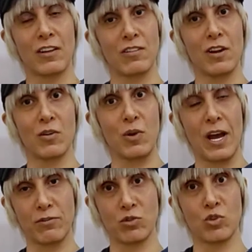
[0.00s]
that uh, we
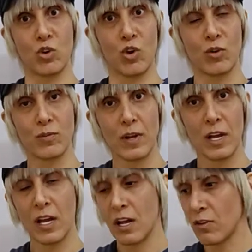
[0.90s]
have to draw.
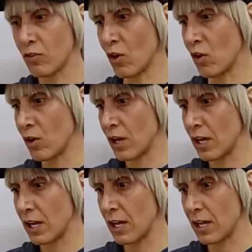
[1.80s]
So,
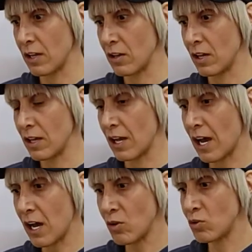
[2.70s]

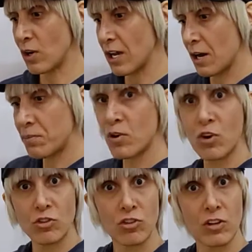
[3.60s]
how do I
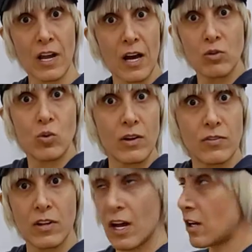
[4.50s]
approach it? How do I
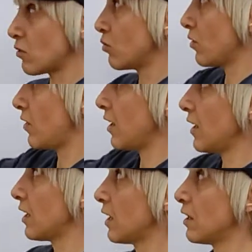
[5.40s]
start with
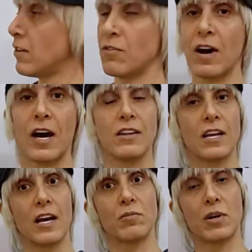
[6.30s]
the
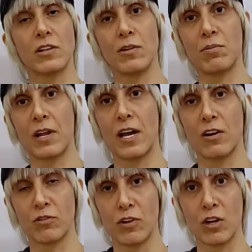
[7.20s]
dividing and
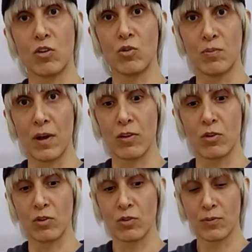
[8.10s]
multiplying of the cube method?